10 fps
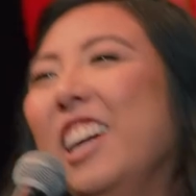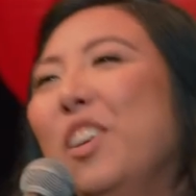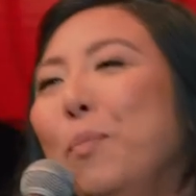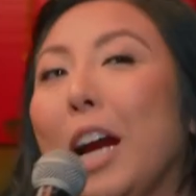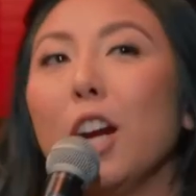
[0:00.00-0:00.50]

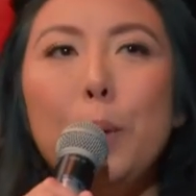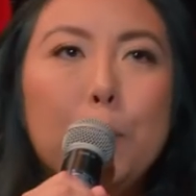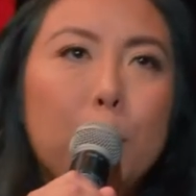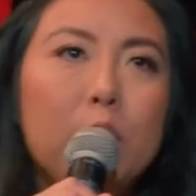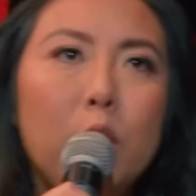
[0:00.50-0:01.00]
Married
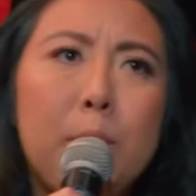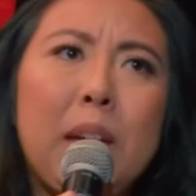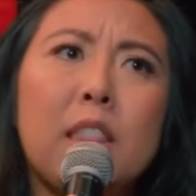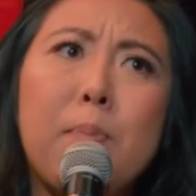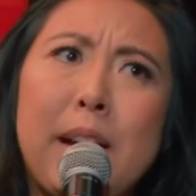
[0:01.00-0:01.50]
people know they
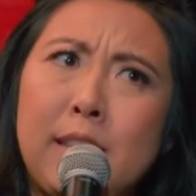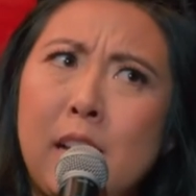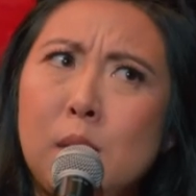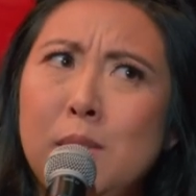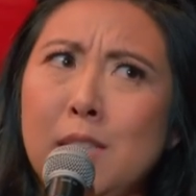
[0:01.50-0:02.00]
make the best
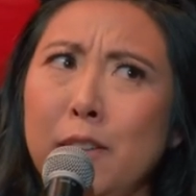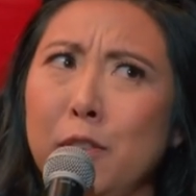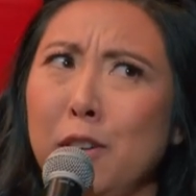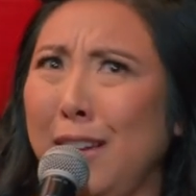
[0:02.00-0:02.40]
husbands ever.